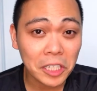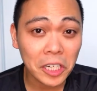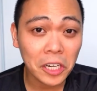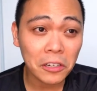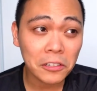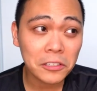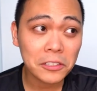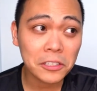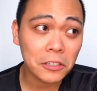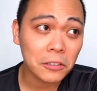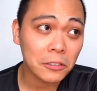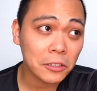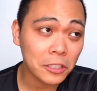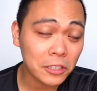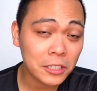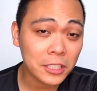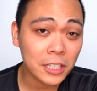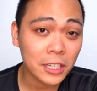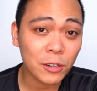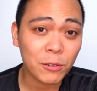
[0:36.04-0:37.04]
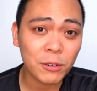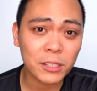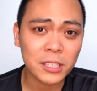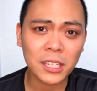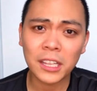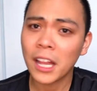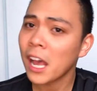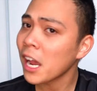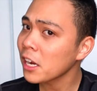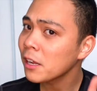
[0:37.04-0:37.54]
It also looks like
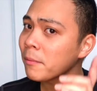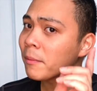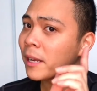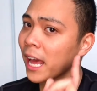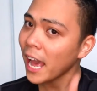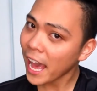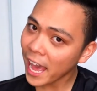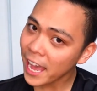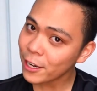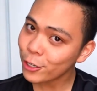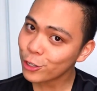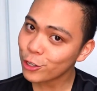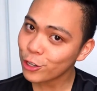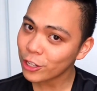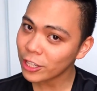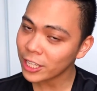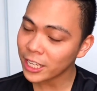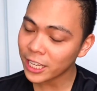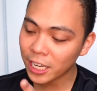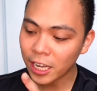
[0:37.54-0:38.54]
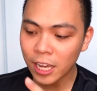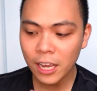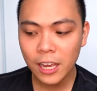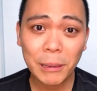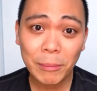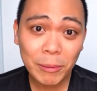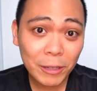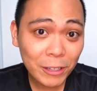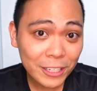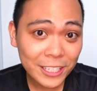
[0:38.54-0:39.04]
crystallinum. And actually,
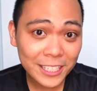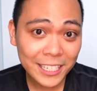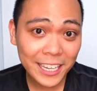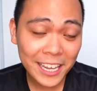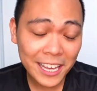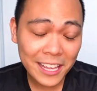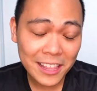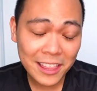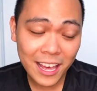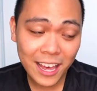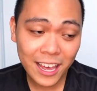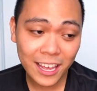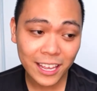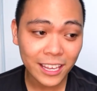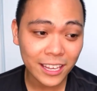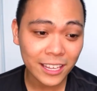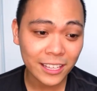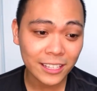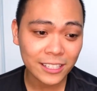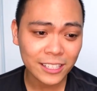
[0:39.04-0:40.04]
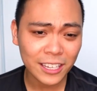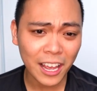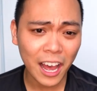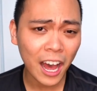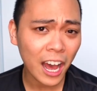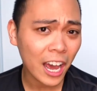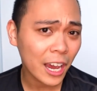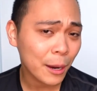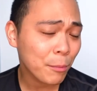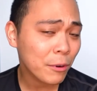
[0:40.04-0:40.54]
people are saying that it's a
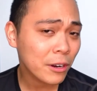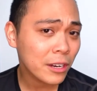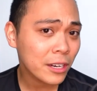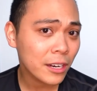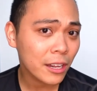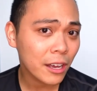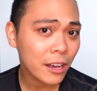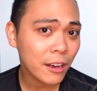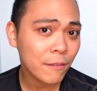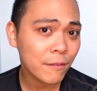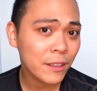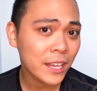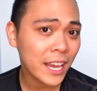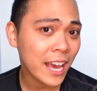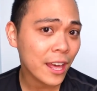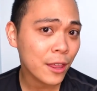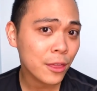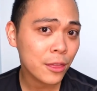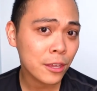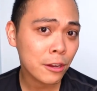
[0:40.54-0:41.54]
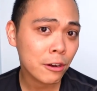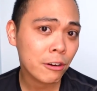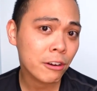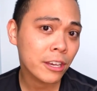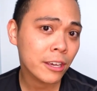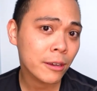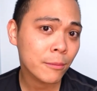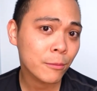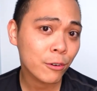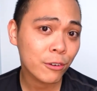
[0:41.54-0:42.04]
hybrid of the
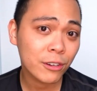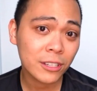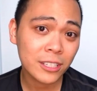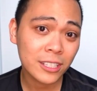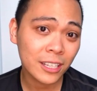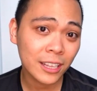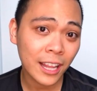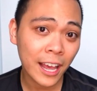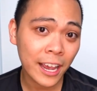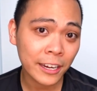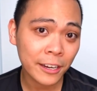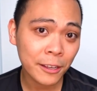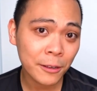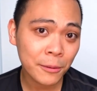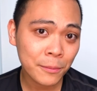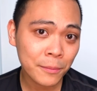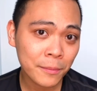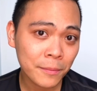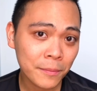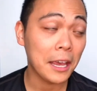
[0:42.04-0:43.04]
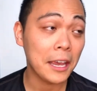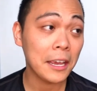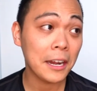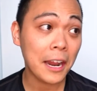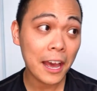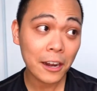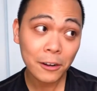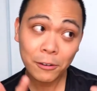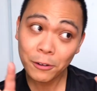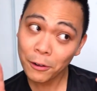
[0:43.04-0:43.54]
anthurium crystallinum. And
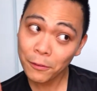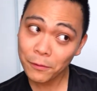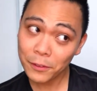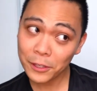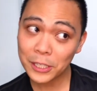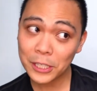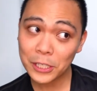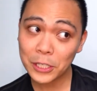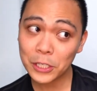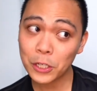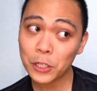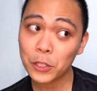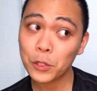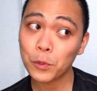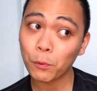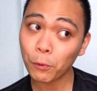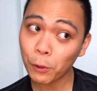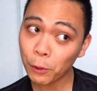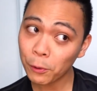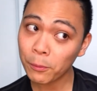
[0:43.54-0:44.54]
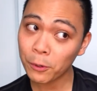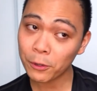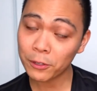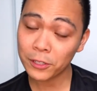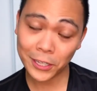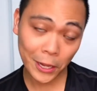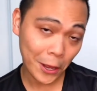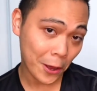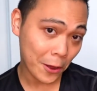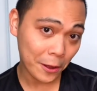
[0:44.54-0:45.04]
I don't know if this is just
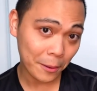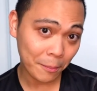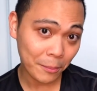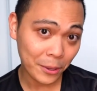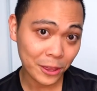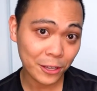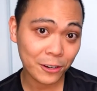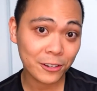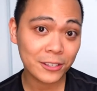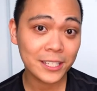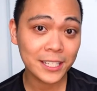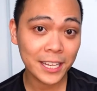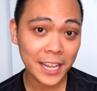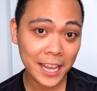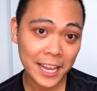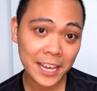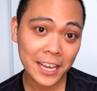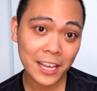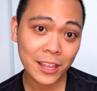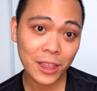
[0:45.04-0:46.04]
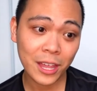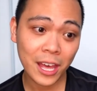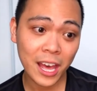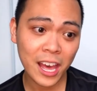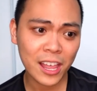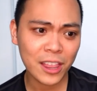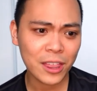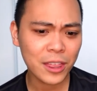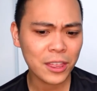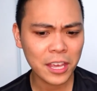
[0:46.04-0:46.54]
rumors, y'all, but they're saying
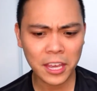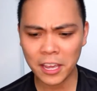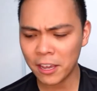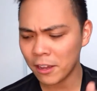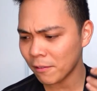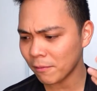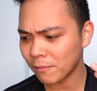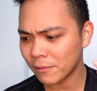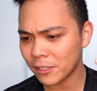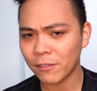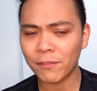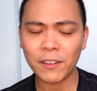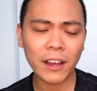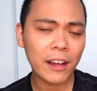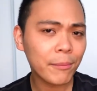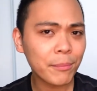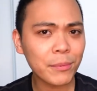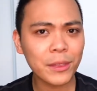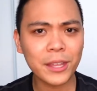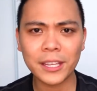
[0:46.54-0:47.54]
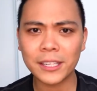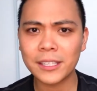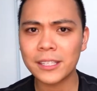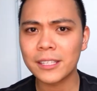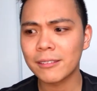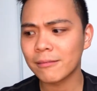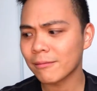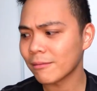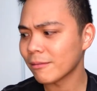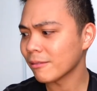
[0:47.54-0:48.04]
that they developed
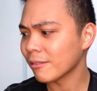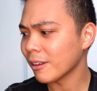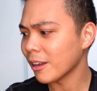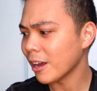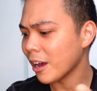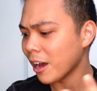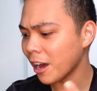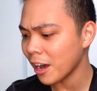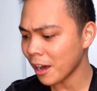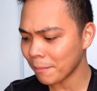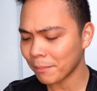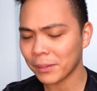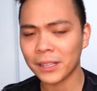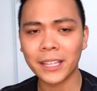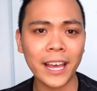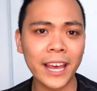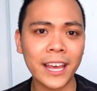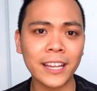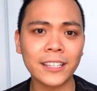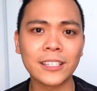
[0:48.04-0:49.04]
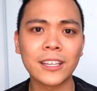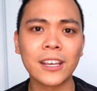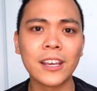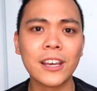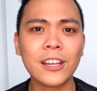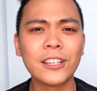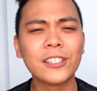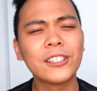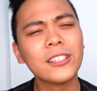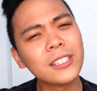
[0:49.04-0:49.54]
this uh, plant
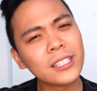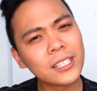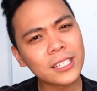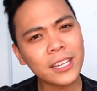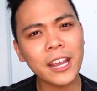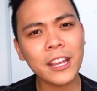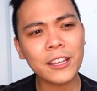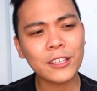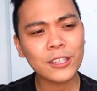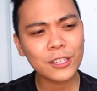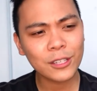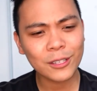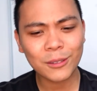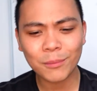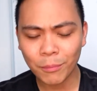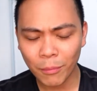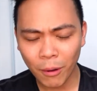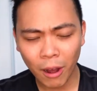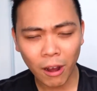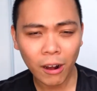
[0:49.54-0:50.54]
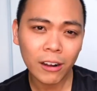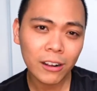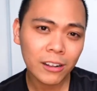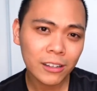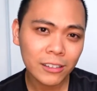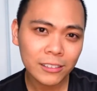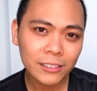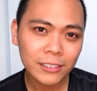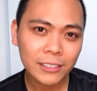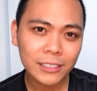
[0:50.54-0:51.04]
to stay
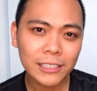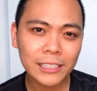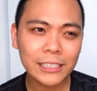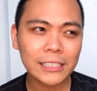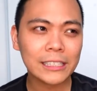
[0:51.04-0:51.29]
small